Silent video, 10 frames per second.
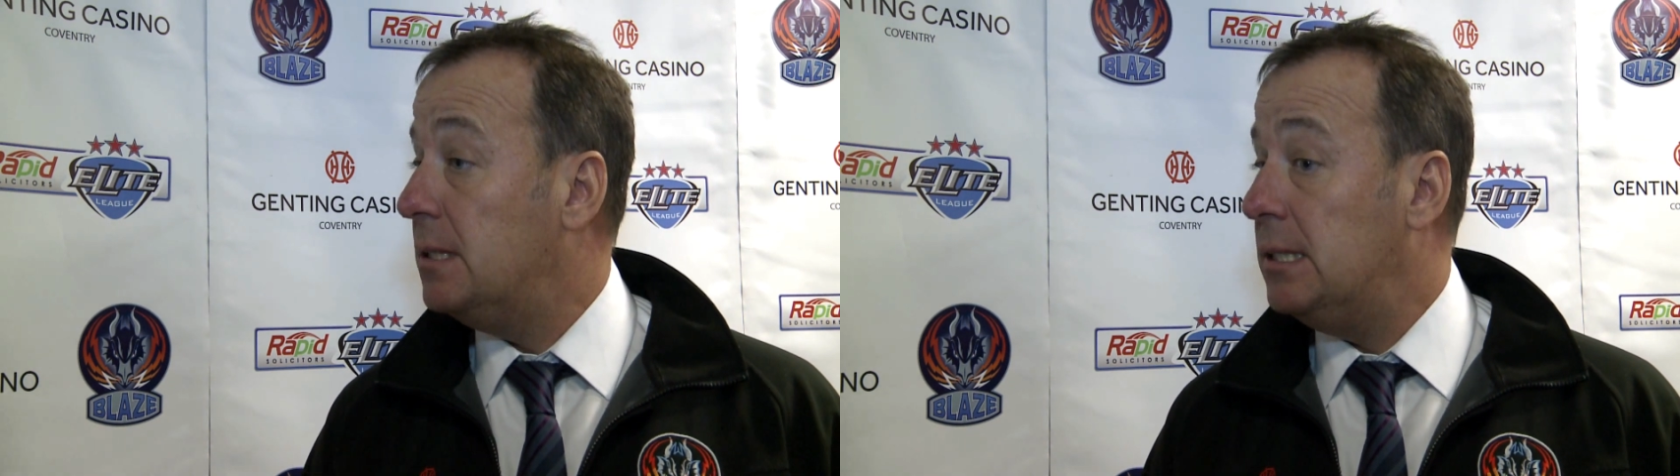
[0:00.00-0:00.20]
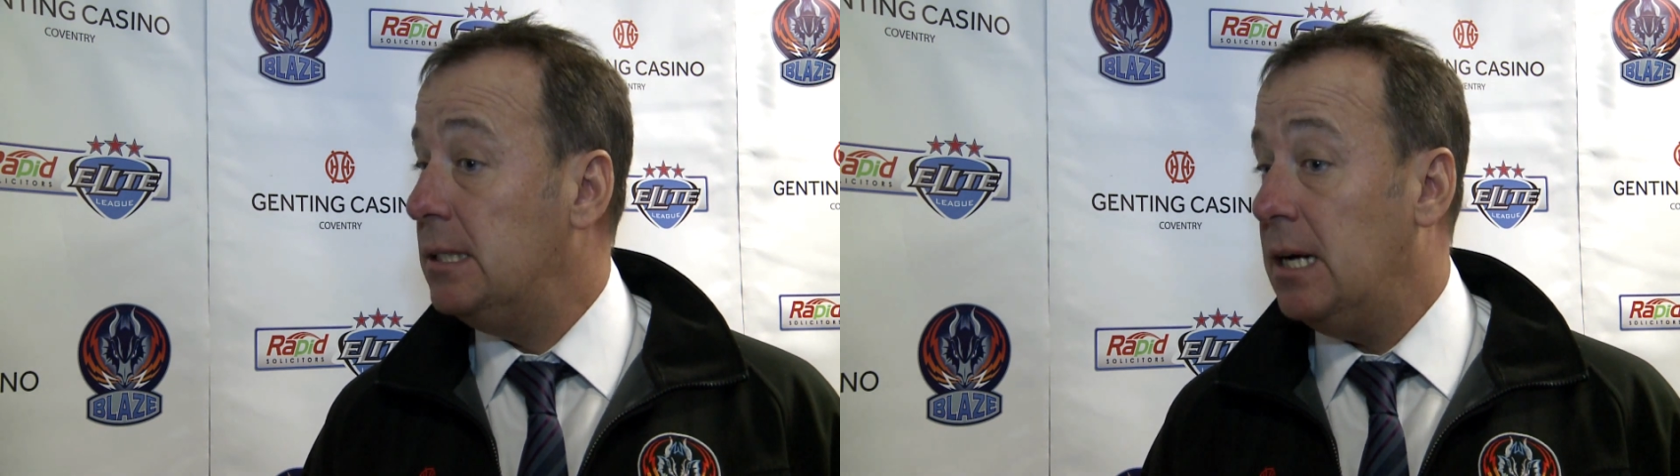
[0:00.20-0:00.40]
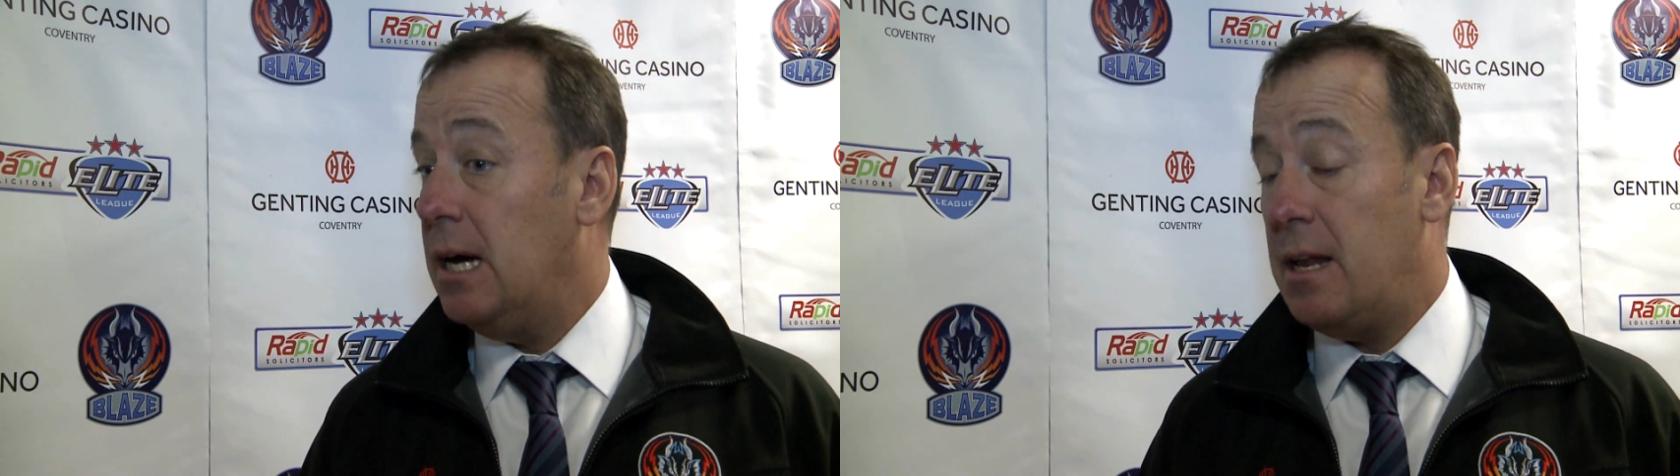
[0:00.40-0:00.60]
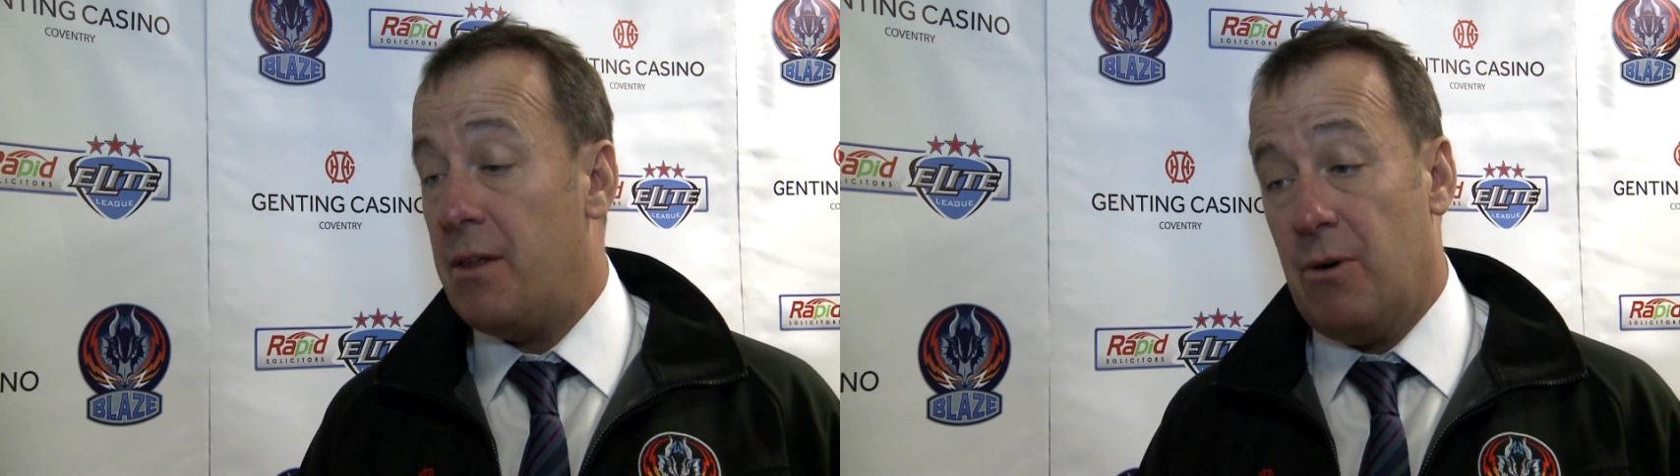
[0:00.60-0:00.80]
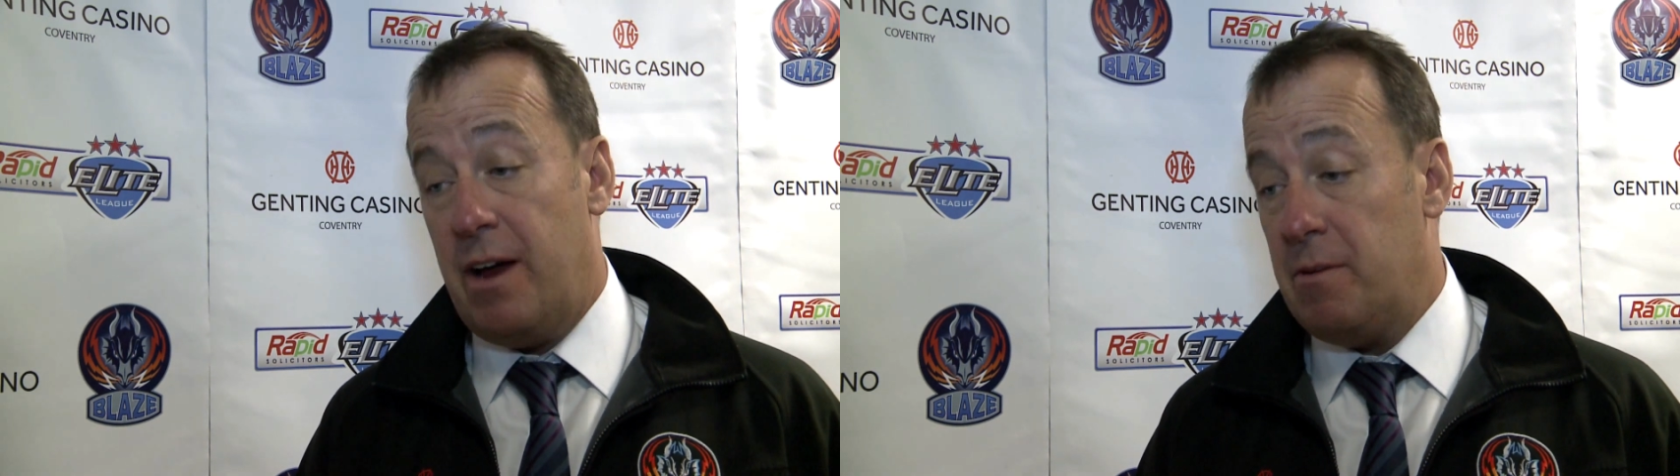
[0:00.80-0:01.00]
And
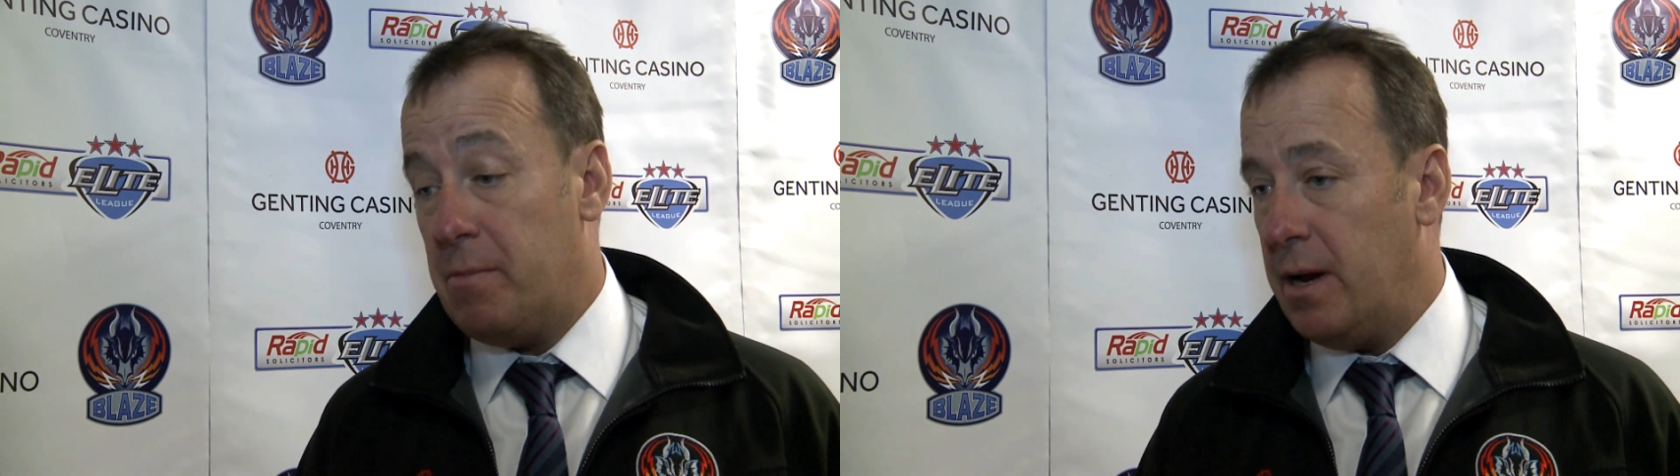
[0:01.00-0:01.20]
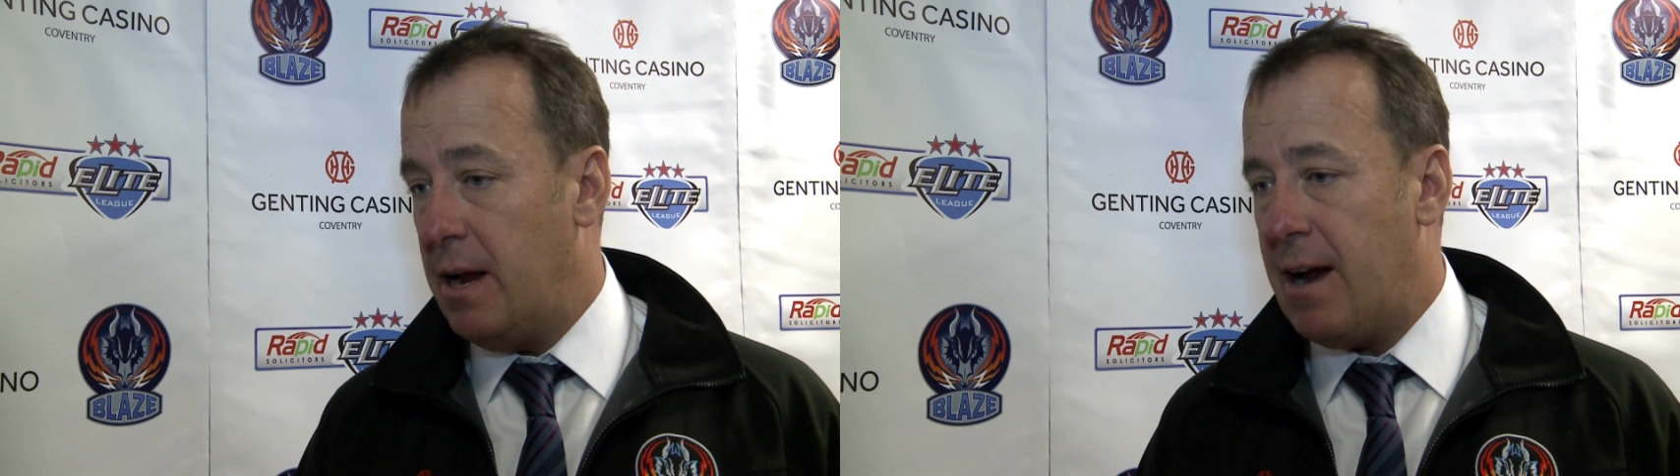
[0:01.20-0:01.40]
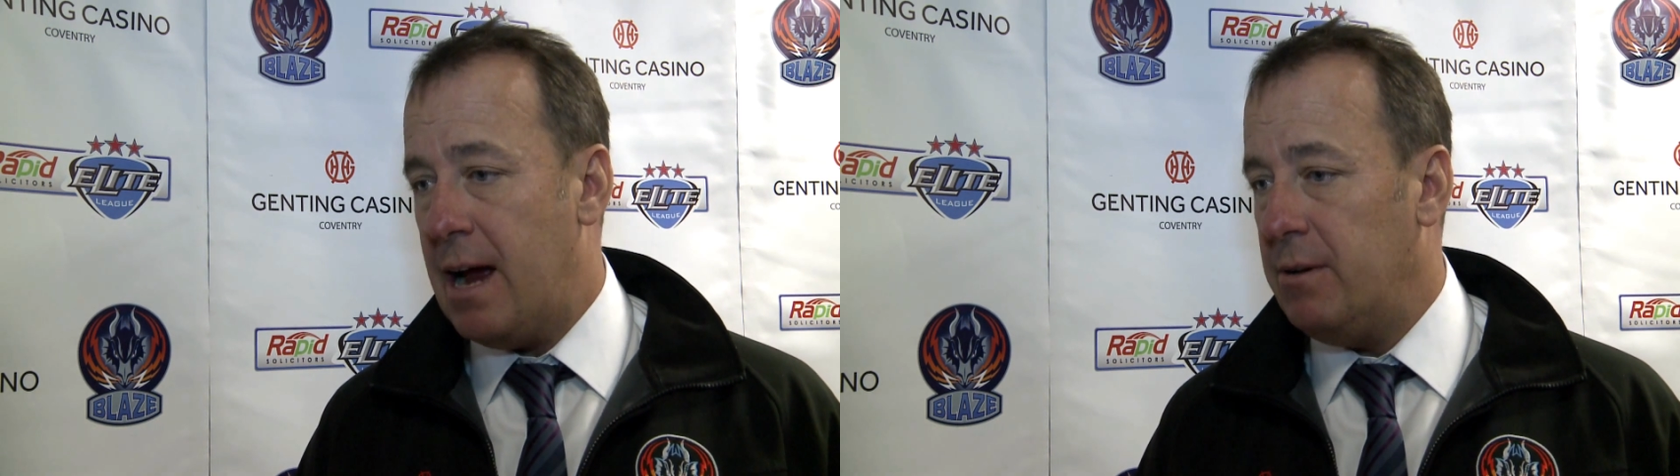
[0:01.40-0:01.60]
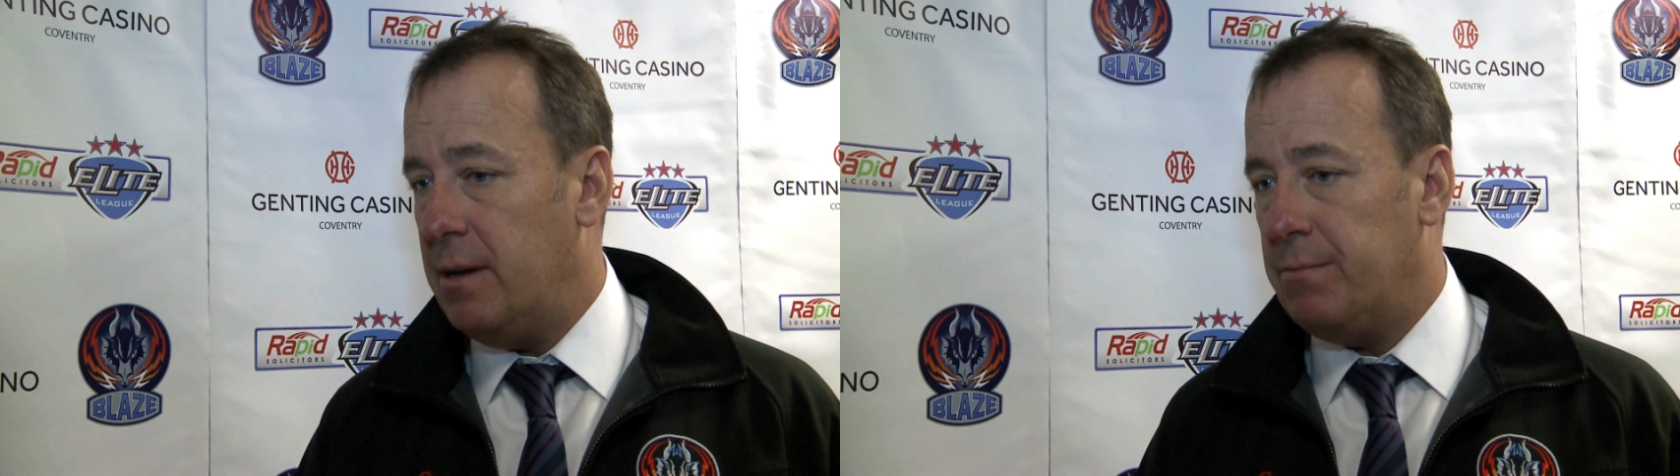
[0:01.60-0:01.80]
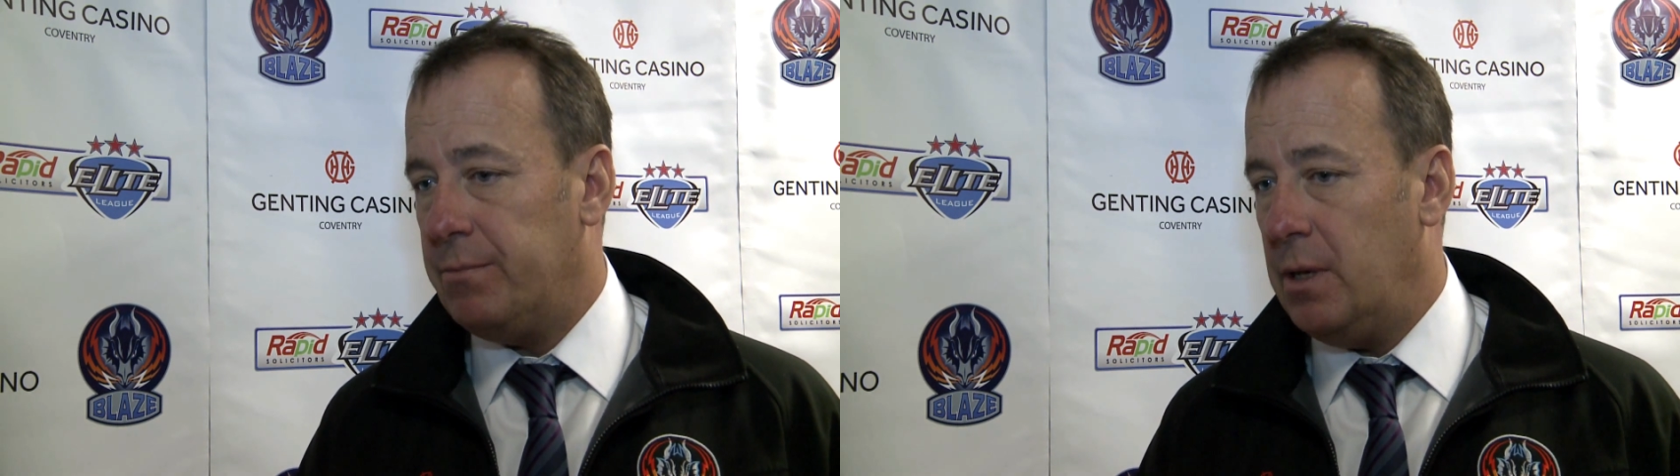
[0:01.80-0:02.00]
I thought everybody
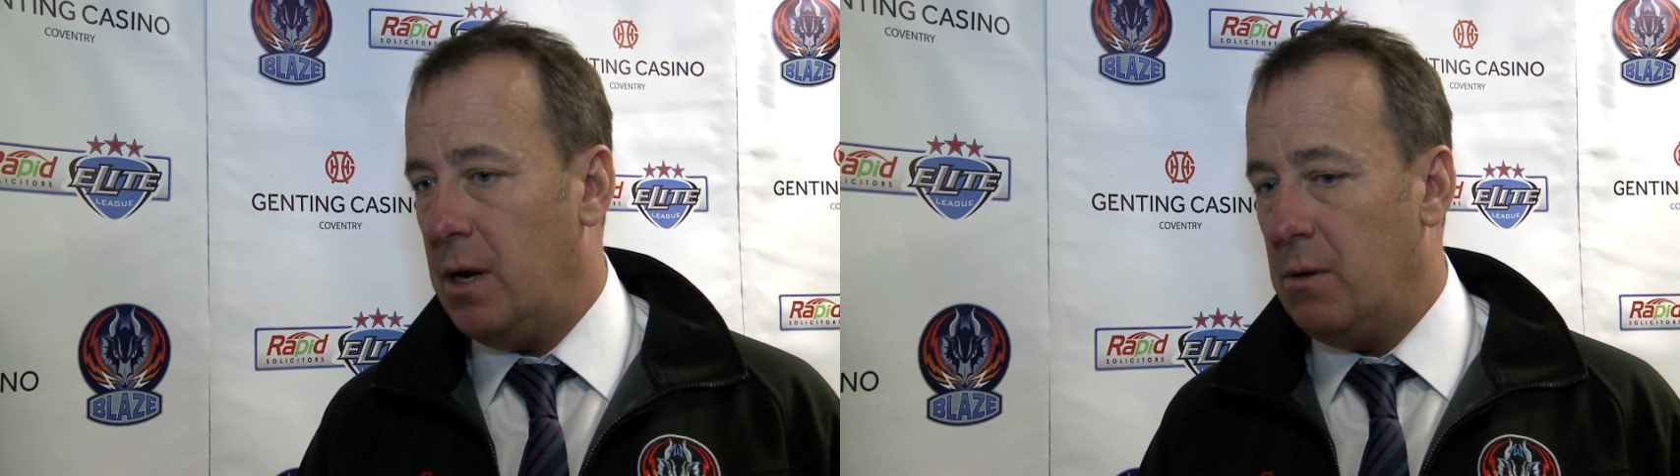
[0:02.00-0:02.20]
around him,